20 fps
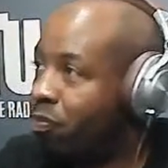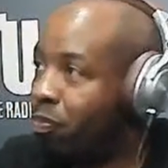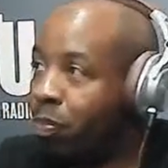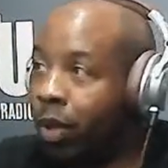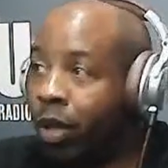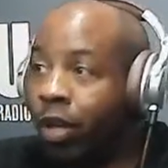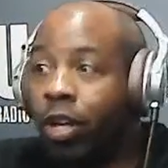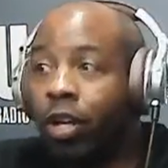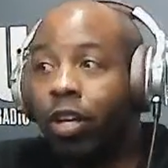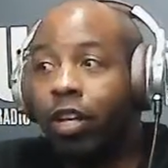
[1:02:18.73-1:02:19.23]

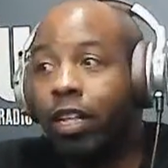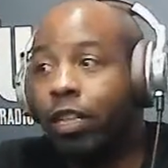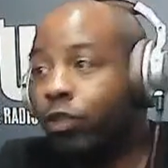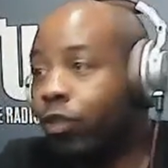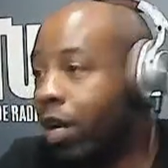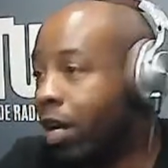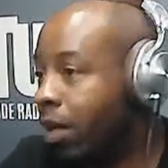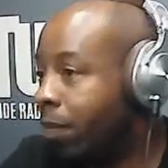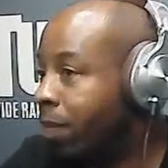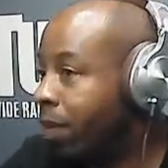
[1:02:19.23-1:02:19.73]
barely
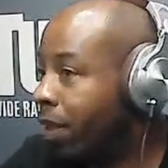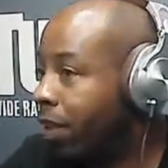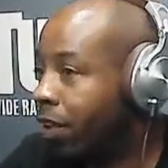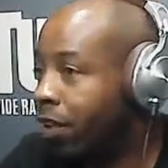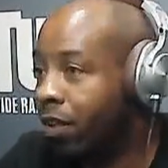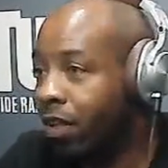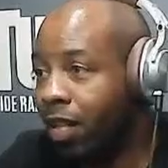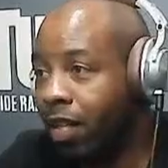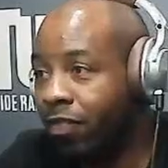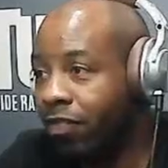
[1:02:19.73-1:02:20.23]
trying to pick
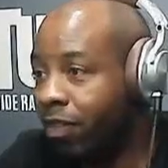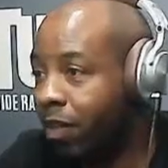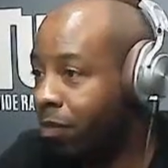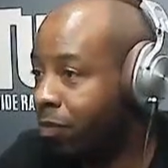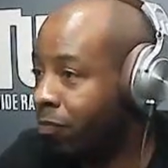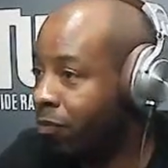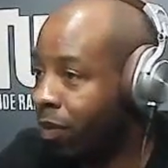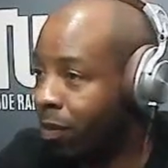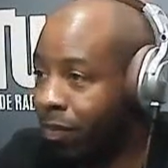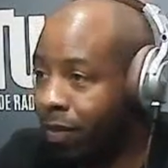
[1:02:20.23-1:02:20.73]
her life up
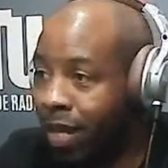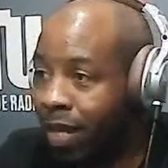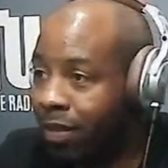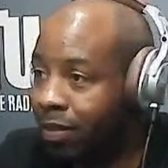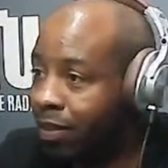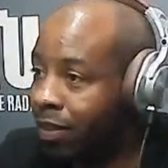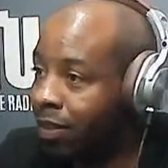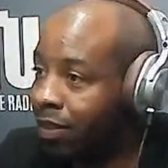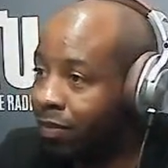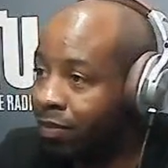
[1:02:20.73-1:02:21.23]
from that
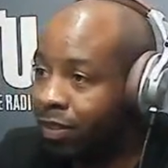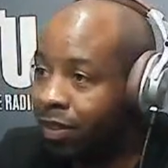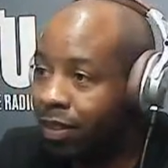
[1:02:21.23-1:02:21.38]
stuff.